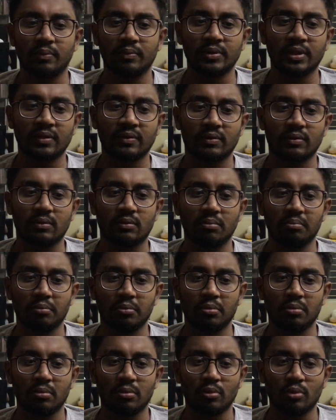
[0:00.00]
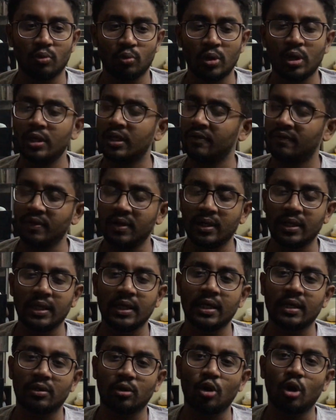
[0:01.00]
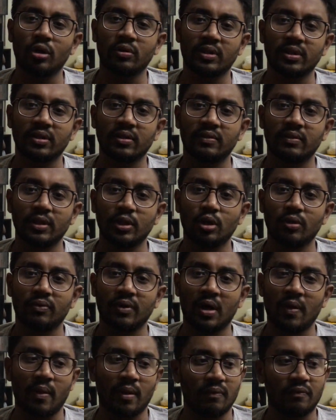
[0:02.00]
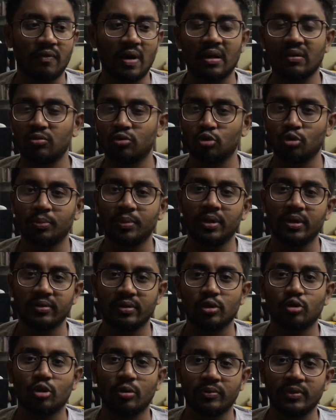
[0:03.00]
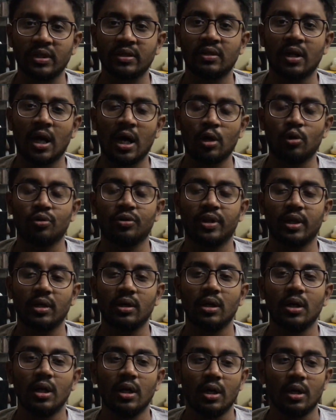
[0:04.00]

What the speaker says: just will definitely get lost in the sea of other vast superior sitcoms that's out there,